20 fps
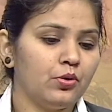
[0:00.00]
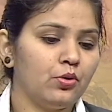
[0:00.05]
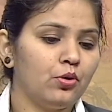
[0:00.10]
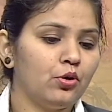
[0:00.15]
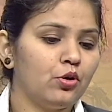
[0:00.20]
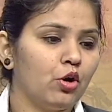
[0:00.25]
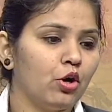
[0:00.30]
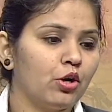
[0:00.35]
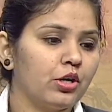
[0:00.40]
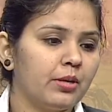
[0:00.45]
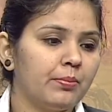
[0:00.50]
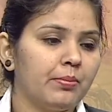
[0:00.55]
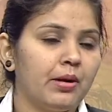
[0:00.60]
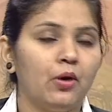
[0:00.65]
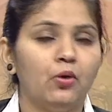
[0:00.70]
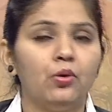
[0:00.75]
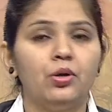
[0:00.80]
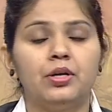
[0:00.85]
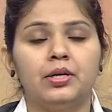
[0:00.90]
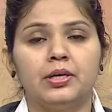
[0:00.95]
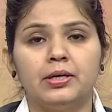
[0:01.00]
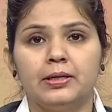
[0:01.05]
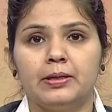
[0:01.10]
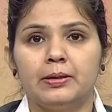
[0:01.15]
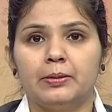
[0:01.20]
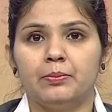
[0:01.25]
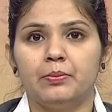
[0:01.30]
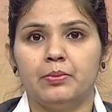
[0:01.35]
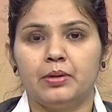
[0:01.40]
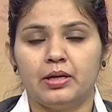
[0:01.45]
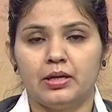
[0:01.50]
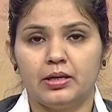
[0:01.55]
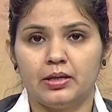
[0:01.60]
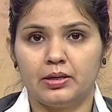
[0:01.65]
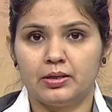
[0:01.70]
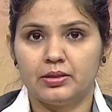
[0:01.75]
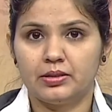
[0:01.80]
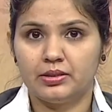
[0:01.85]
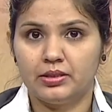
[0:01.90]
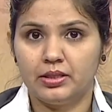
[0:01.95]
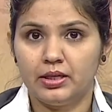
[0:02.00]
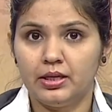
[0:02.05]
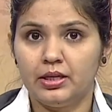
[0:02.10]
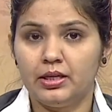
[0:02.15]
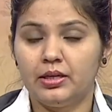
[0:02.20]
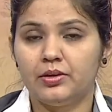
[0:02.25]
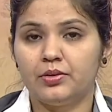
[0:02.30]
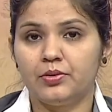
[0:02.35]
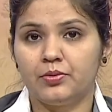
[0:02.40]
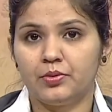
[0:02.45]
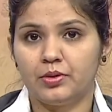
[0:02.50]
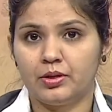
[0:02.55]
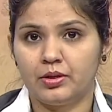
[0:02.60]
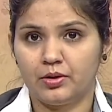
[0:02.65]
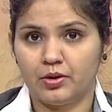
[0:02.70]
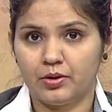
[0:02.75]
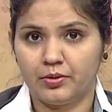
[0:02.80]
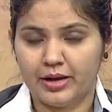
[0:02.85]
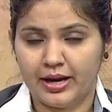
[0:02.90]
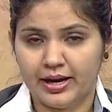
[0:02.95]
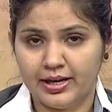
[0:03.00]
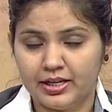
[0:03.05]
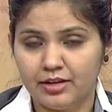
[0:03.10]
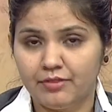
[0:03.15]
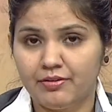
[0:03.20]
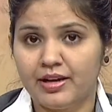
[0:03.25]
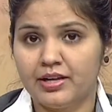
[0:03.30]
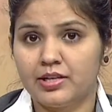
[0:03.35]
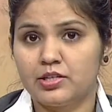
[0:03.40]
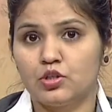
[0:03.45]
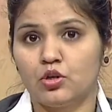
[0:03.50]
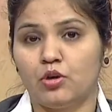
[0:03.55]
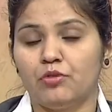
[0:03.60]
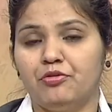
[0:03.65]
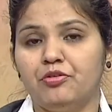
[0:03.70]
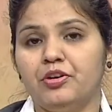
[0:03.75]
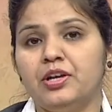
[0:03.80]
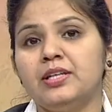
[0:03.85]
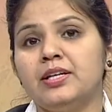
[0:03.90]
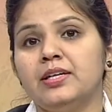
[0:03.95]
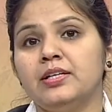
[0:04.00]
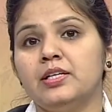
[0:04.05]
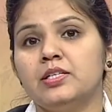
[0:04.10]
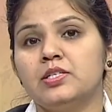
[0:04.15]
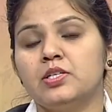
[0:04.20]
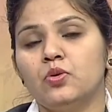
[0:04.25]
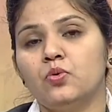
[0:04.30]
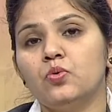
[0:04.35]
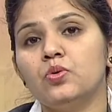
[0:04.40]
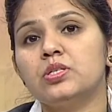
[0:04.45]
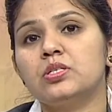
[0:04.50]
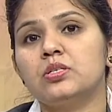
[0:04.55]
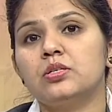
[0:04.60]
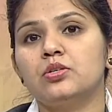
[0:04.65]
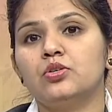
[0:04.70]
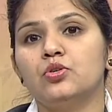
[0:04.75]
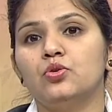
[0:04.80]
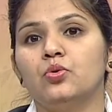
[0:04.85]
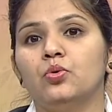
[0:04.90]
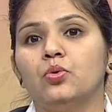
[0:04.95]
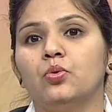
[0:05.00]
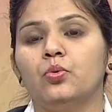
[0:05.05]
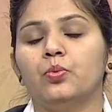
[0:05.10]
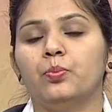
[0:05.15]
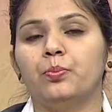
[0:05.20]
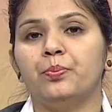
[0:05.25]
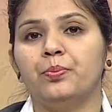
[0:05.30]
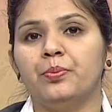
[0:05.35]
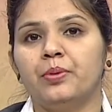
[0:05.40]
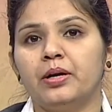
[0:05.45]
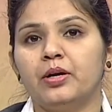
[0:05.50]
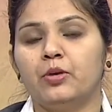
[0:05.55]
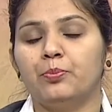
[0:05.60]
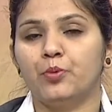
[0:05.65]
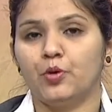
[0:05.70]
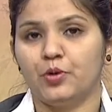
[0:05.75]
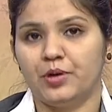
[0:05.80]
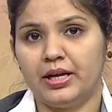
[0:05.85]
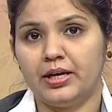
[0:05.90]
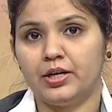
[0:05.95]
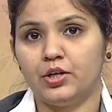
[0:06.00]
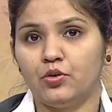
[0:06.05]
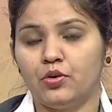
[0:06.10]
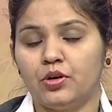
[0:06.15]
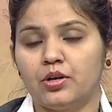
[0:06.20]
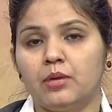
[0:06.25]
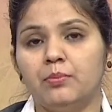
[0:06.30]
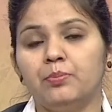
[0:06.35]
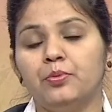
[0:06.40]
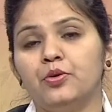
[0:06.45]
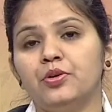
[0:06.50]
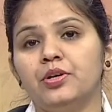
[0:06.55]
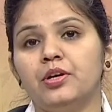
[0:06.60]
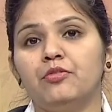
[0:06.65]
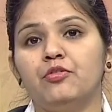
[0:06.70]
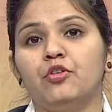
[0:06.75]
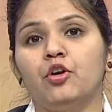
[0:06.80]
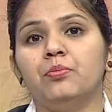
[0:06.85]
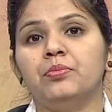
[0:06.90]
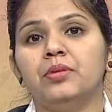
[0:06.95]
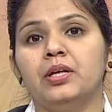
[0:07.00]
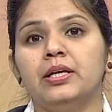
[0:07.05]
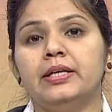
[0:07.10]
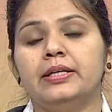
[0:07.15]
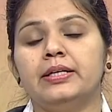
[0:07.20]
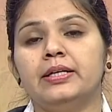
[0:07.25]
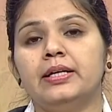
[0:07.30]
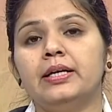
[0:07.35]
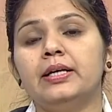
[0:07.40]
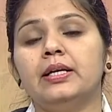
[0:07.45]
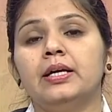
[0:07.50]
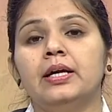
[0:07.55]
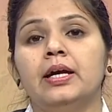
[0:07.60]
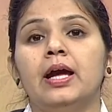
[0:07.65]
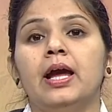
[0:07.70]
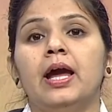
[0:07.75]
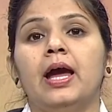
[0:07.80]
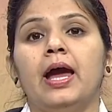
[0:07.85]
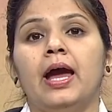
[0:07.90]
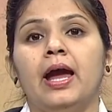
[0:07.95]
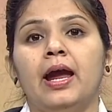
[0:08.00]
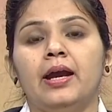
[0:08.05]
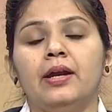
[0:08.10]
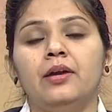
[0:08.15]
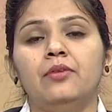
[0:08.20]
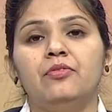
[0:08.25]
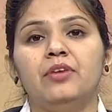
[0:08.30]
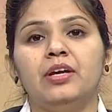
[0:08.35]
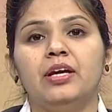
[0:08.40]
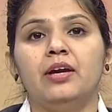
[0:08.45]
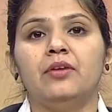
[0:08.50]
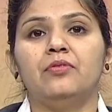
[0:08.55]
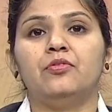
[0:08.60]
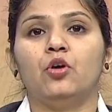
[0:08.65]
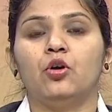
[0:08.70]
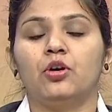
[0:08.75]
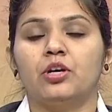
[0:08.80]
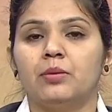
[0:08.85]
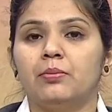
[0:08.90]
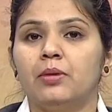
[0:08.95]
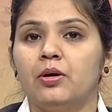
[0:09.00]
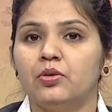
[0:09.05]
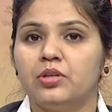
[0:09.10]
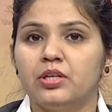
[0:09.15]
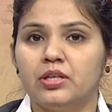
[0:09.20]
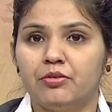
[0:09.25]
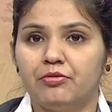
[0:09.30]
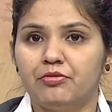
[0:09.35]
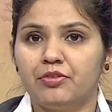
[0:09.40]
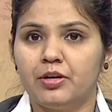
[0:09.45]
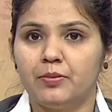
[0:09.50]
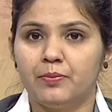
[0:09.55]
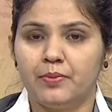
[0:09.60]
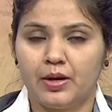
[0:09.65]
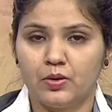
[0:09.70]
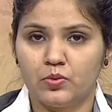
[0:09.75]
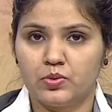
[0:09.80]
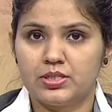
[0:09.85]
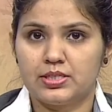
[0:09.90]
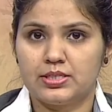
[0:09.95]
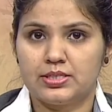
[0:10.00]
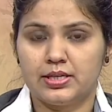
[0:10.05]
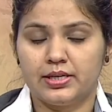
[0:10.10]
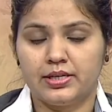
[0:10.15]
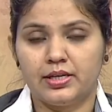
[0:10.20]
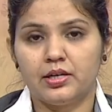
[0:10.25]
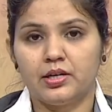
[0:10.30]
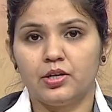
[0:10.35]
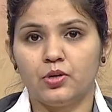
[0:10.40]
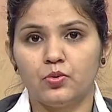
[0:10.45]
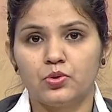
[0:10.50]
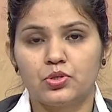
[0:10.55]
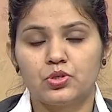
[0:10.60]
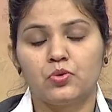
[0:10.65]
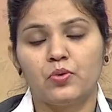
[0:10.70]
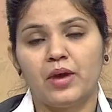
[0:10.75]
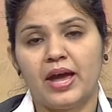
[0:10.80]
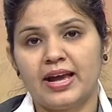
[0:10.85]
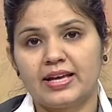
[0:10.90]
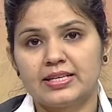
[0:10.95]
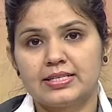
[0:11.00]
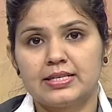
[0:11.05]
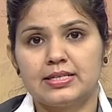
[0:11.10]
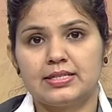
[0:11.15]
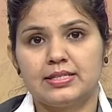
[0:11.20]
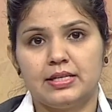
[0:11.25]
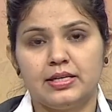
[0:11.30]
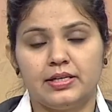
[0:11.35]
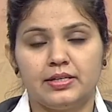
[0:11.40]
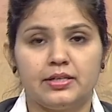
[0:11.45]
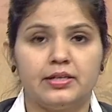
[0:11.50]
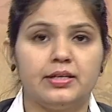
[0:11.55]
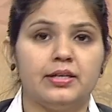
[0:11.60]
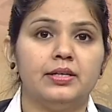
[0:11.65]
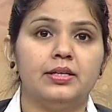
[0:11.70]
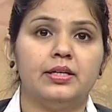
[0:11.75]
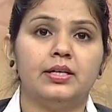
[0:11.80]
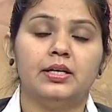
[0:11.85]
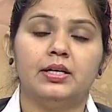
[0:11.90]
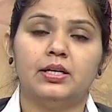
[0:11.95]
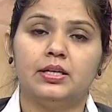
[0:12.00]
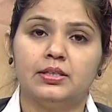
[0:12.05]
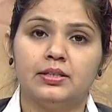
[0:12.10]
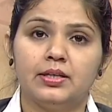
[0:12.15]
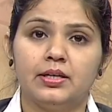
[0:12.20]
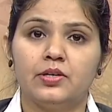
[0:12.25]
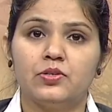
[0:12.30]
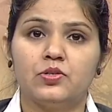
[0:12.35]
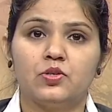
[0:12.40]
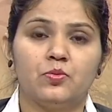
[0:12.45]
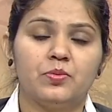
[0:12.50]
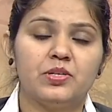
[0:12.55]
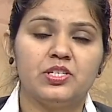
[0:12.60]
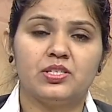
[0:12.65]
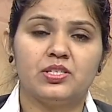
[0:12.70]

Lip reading: talked about the antivirus software that is used to protect your computer from the internet, and we have talked about the different browsers that are used to access the internet. Thank you so much.